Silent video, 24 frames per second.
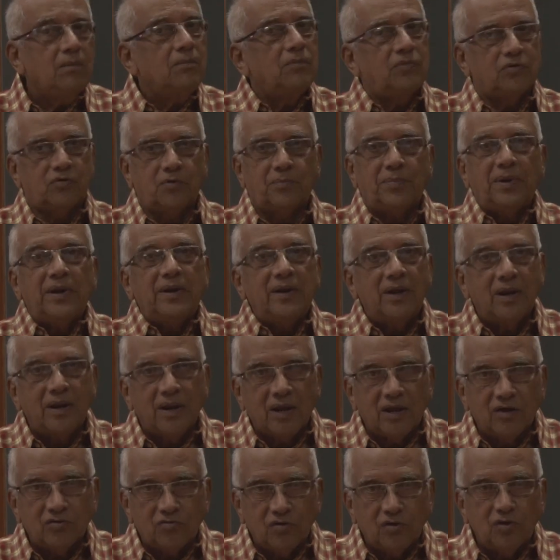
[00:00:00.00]
Mr. Pendyal
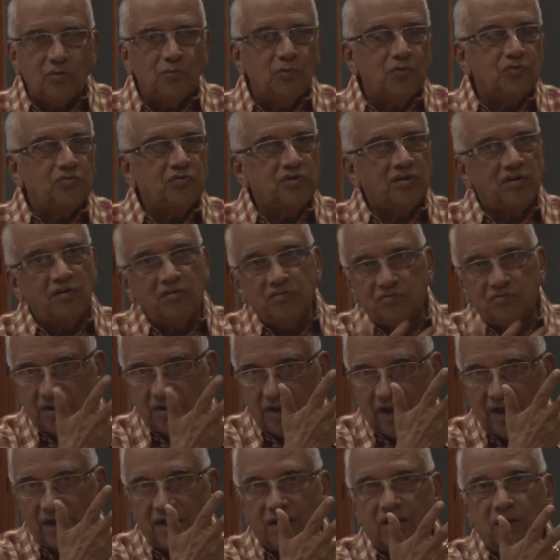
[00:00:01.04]
Nageswara is music, he
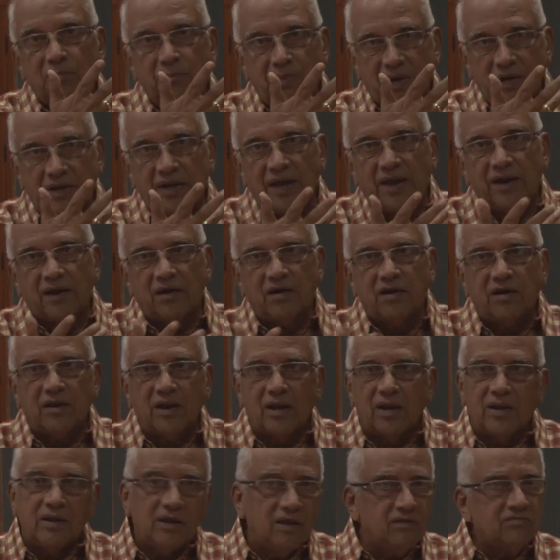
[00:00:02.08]
director, big director
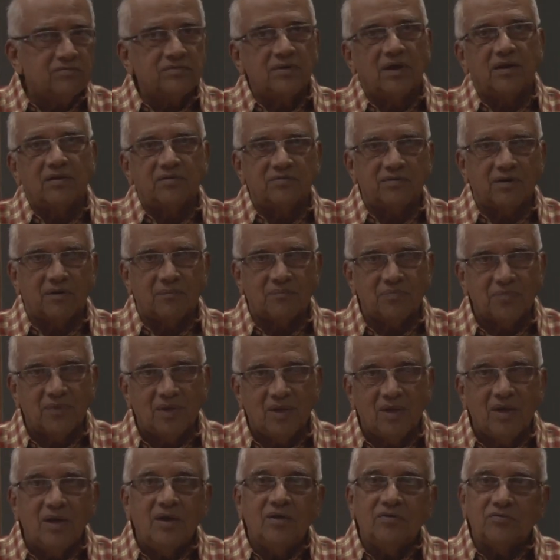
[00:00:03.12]
telling, yes sir, he said.
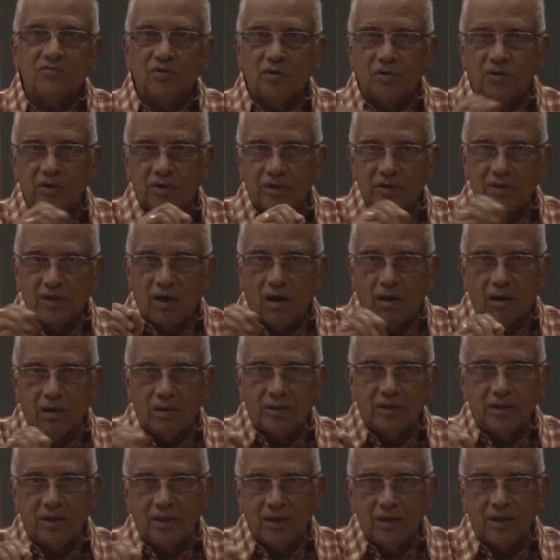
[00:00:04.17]
So all
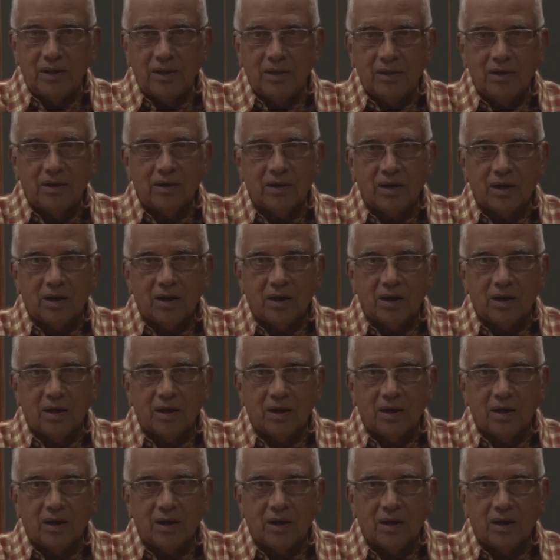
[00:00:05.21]
the